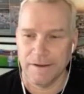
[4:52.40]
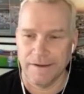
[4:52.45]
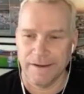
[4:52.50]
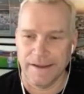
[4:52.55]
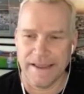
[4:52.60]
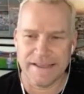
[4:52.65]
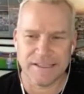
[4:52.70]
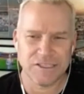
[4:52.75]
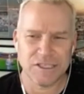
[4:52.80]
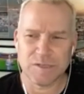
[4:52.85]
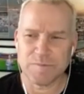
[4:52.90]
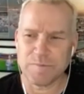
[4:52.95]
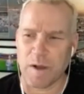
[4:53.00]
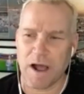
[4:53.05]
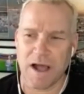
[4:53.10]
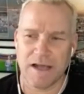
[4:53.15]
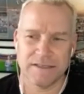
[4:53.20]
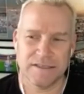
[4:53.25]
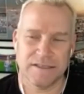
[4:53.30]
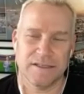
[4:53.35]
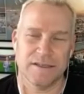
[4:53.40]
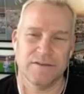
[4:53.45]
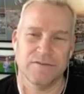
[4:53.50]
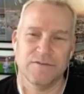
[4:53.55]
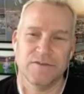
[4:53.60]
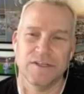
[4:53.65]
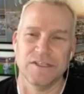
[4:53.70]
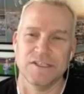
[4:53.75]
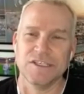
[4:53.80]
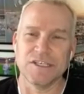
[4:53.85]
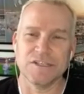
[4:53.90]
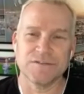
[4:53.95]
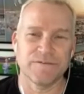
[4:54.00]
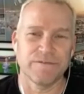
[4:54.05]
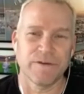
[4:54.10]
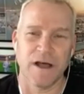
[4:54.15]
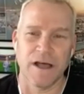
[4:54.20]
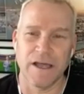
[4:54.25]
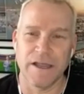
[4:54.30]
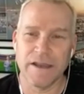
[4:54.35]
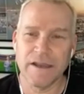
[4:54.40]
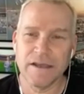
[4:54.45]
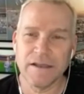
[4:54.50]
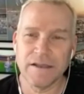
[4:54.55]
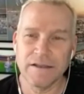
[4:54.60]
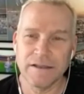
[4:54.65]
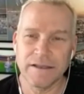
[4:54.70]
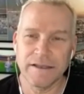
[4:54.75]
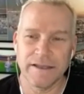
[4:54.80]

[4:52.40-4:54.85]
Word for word: it's just positive. It's just fun.